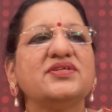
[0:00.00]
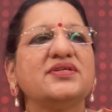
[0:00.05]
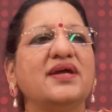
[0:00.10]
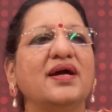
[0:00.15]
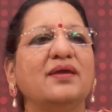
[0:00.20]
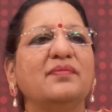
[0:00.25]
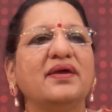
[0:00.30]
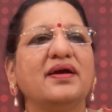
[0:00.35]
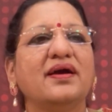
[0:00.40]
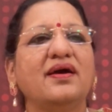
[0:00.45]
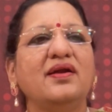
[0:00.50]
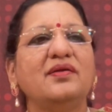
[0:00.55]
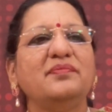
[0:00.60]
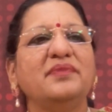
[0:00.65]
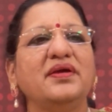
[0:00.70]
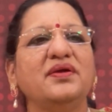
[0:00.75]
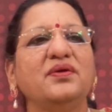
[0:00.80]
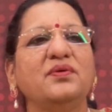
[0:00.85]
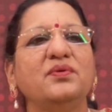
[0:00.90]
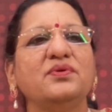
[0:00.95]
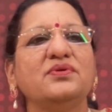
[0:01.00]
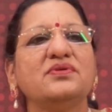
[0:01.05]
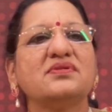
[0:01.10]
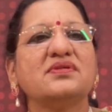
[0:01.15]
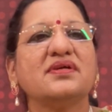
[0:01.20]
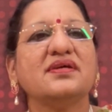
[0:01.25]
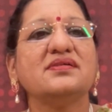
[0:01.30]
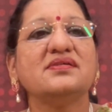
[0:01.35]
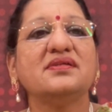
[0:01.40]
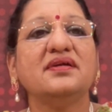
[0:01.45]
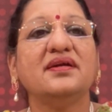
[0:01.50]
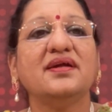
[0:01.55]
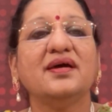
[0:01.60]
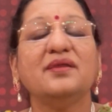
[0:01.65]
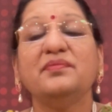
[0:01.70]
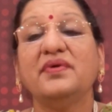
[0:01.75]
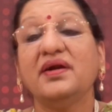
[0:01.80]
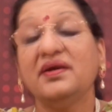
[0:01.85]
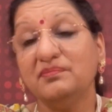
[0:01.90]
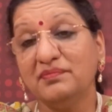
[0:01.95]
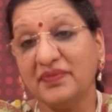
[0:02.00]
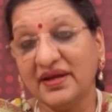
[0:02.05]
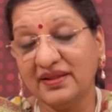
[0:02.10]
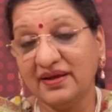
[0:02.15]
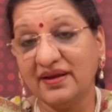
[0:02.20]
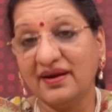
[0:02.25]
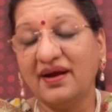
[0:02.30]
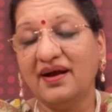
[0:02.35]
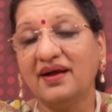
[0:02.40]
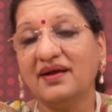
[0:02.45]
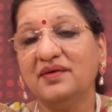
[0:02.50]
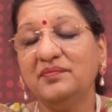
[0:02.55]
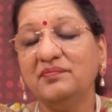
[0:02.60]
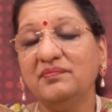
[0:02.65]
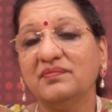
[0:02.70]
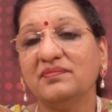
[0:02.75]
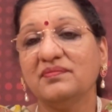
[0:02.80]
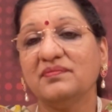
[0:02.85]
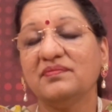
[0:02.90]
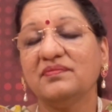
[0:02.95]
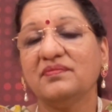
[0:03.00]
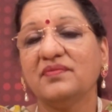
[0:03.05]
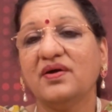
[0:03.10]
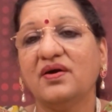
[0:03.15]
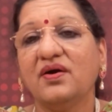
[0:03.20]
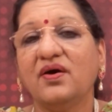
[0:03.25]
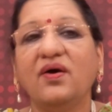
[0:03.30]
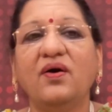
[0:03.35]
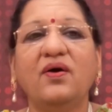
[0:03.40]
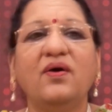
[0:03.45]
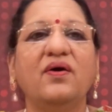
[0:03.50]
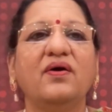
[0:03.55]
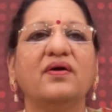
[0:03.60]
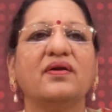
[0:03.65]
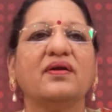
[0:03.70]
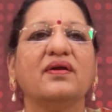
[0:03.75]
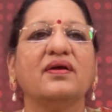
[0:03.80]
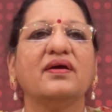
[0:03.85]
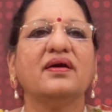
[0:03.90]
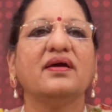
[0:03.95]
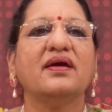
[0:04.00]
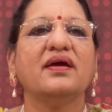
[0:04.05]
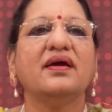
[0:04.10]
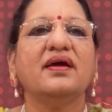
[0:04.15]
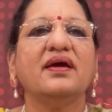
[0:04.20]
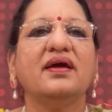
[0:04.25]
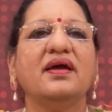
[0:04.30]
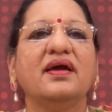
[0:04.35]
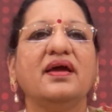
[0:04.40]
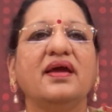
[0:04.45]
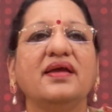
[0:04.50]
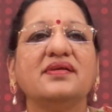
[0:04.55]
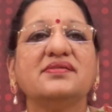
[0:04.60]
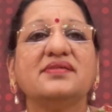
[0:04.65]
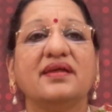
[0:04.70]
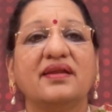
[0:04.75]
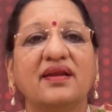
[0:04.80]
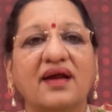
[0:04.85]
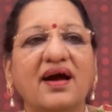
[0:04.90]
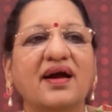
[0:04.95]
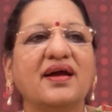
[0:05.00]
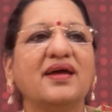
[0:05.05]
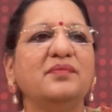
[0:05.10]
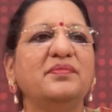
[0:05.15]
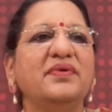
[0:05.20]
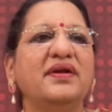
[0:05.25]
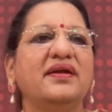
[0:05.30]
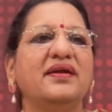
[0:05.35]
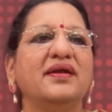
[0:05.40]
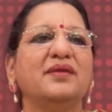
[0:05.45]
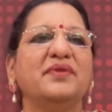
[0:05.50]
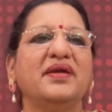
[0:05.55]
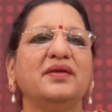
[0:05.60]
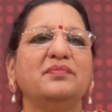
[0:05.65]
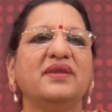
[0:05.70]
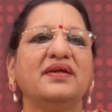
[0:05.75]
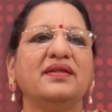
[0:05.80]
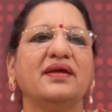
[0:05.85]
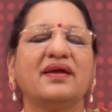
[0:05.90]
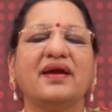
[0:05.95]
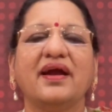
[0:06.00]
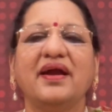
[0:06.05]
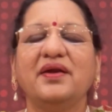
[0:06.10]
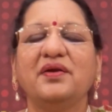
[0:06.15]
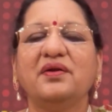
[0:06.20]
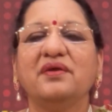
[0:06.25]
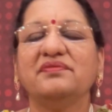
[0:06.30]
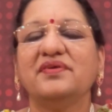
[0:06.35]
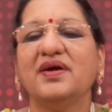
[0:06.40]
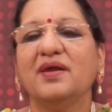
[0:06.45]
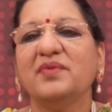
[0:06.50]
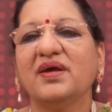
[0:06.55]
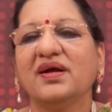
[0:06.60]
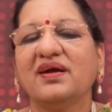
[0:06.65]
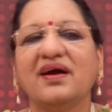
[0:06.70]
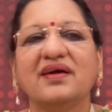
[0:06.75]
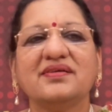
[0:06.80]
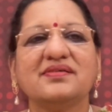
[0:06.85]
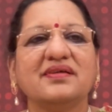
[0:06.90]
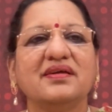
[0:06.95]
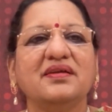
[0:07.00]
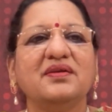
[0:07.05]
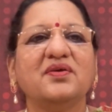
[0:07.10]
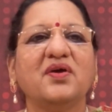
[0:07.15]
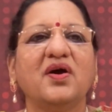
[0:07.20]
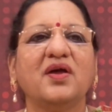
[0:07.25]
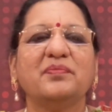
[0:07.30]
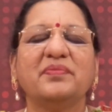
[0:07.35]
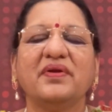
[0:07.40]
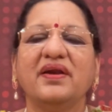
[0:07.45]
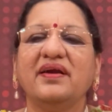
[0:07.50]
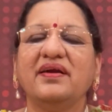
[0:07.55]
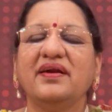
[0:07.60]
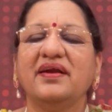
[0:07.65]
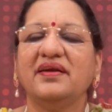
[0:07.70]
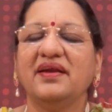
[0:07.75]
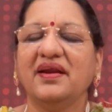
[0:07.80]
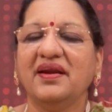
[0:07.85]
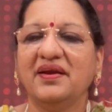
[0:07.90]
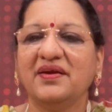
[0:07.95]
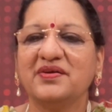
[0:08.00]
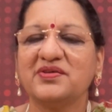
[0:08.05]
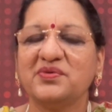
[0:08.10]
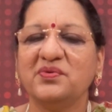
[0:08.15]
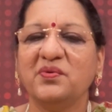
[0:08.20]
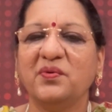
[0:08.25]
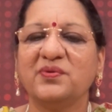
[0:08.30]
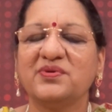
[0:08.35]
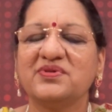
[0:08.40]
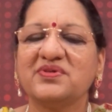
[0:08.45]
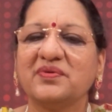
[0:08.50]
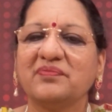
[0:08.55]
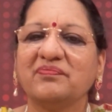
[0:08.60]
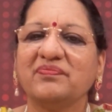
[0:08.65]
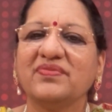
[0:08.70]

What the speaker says: Gamaka will be used is determined by the ragam, or is the ragam determined by the kind of Gamakas incorporated in its notes?